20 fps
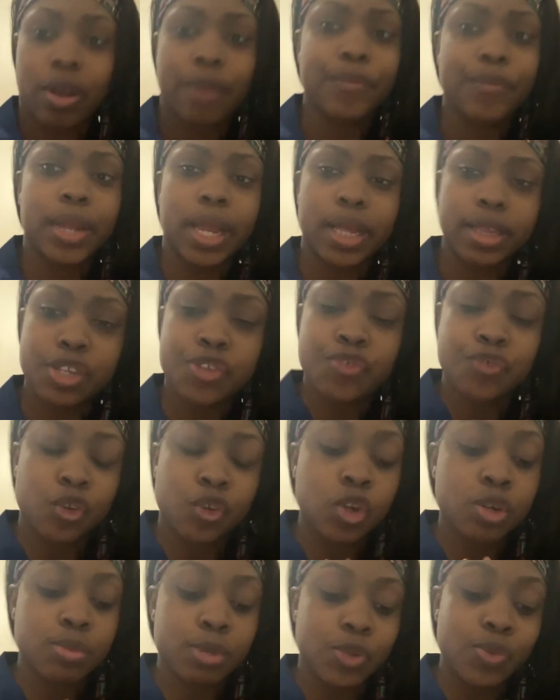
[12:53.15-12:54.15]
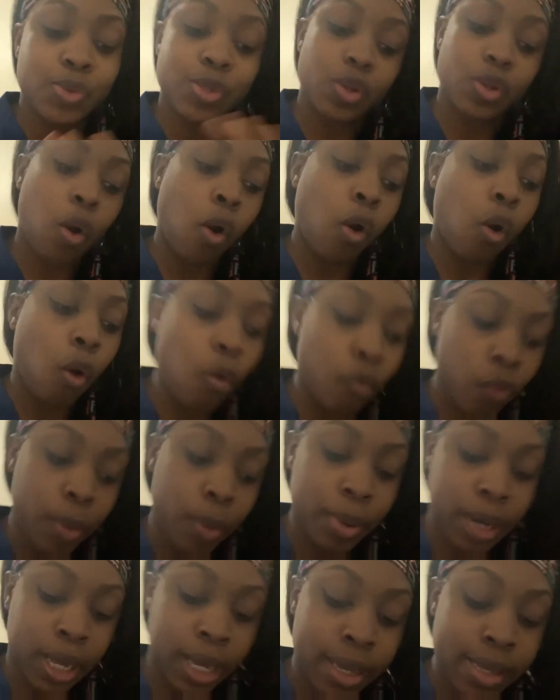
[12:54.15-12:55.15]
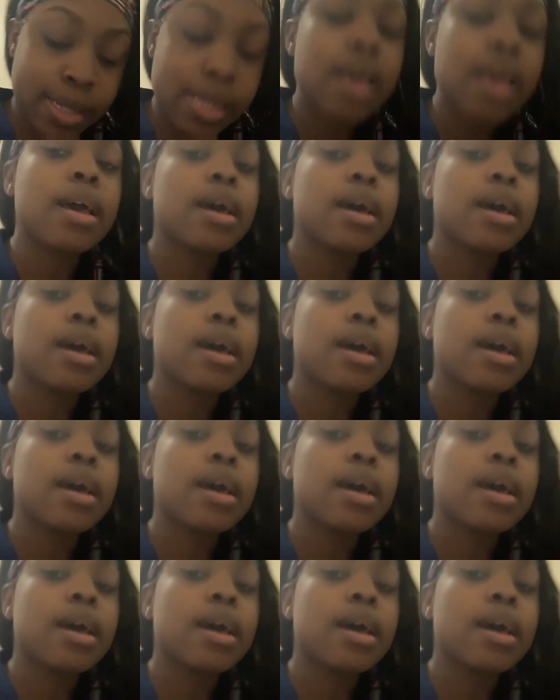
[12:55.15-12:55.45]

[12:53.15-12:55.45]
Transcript: I feel like this Vlogmas was all over the place.